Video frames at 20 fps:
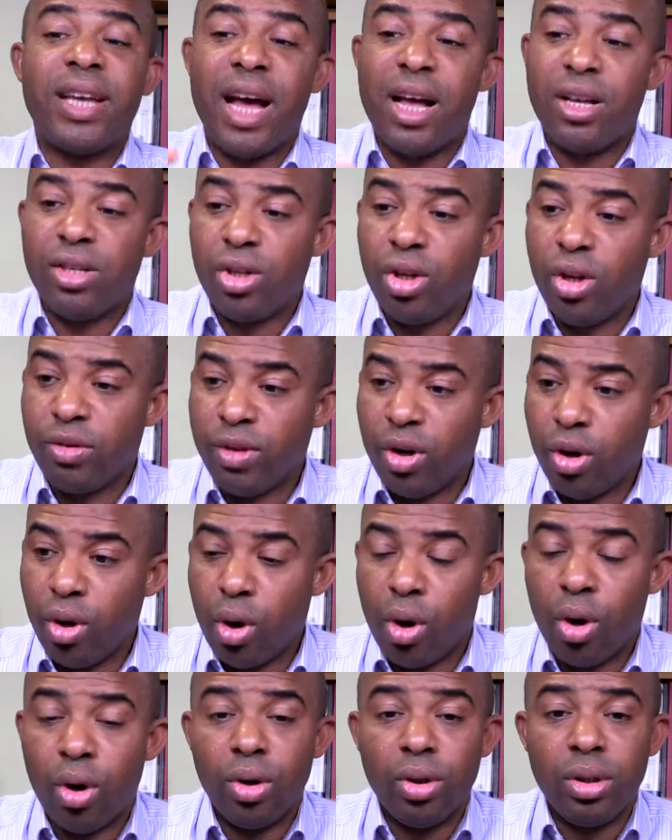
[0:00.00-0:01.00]
counsel of the
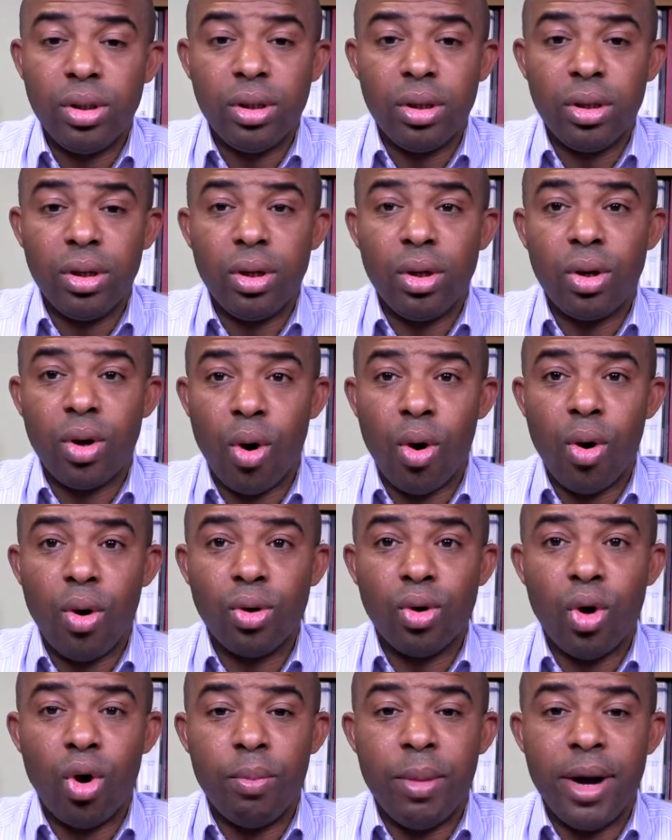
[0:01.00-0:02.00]
Lord
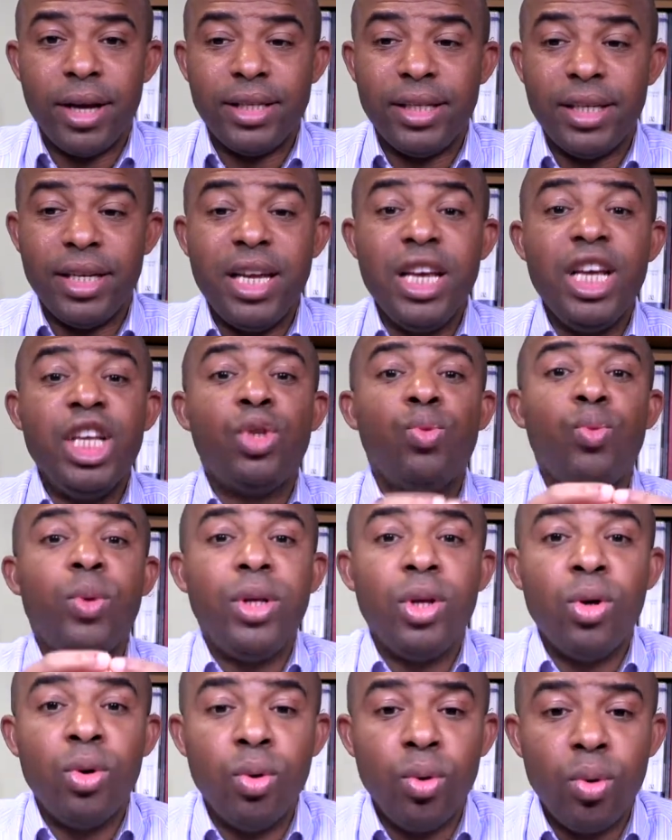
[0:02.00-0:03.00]
God Almighty is
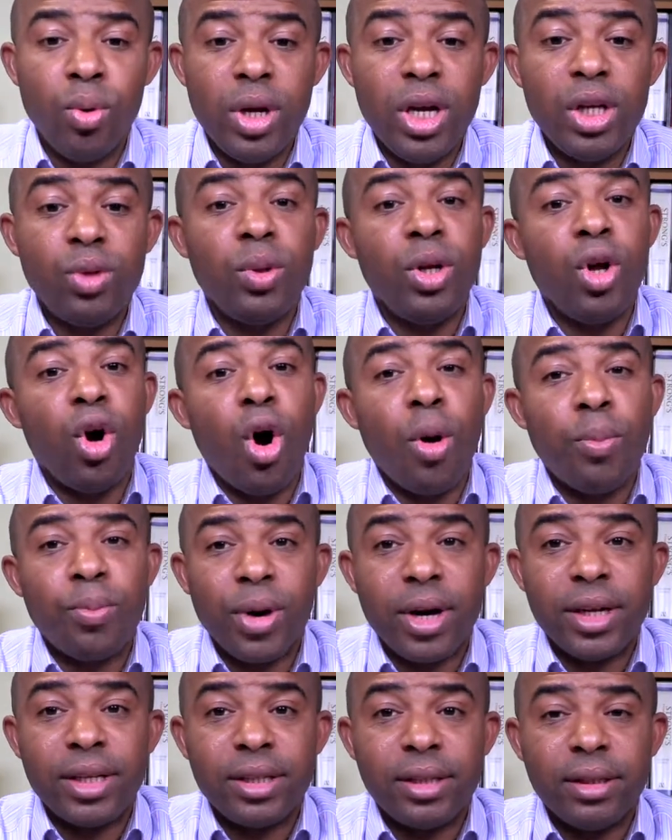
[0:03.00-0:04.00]
with who? Is with the
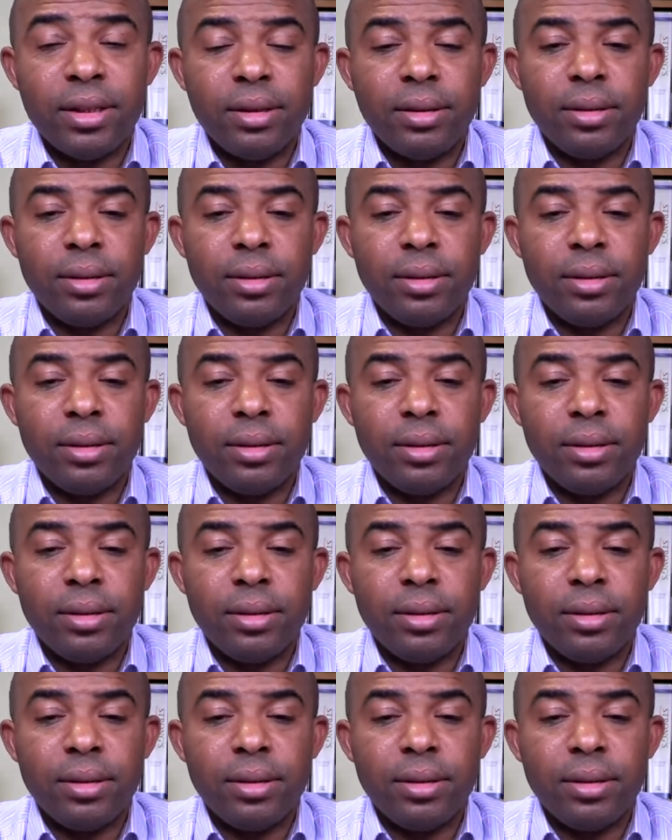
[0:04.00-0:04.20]
upright.